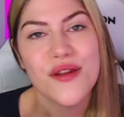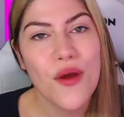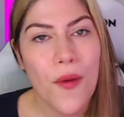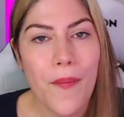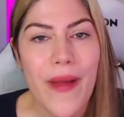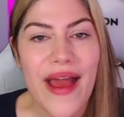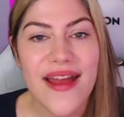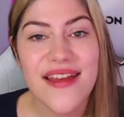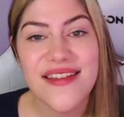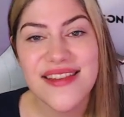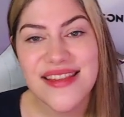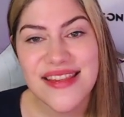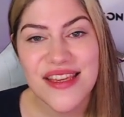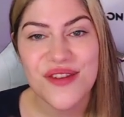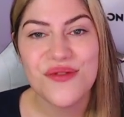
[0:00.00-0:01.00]
Not bad
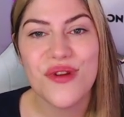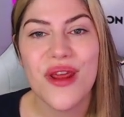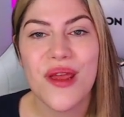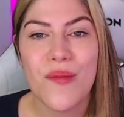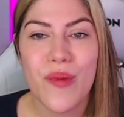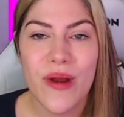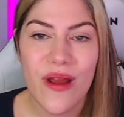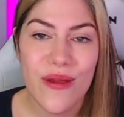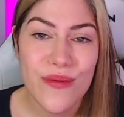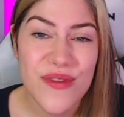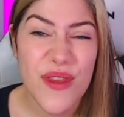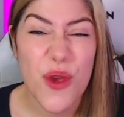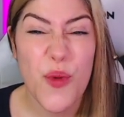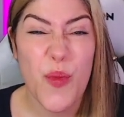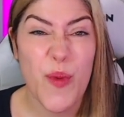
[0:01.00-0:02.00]
considering, but I
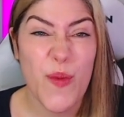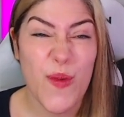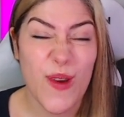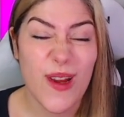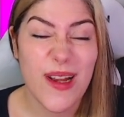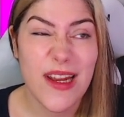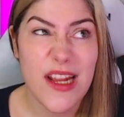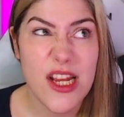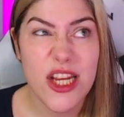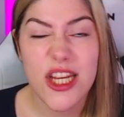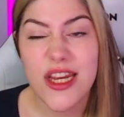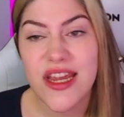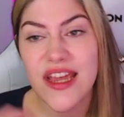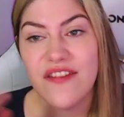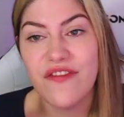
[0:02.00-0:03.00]
was hoping for a clean
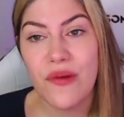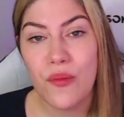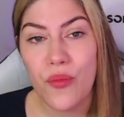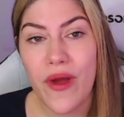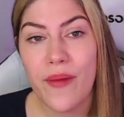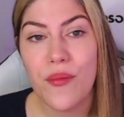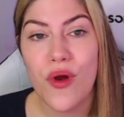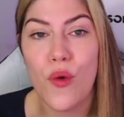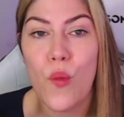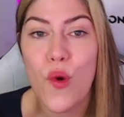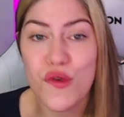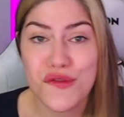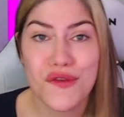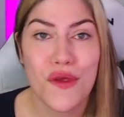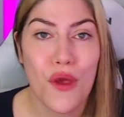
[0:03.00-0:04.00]
sheet if Mbeumo
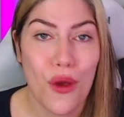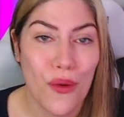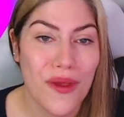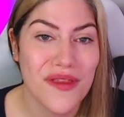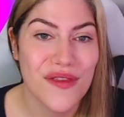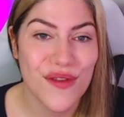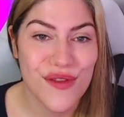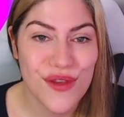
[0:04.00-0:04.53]
wasn't going to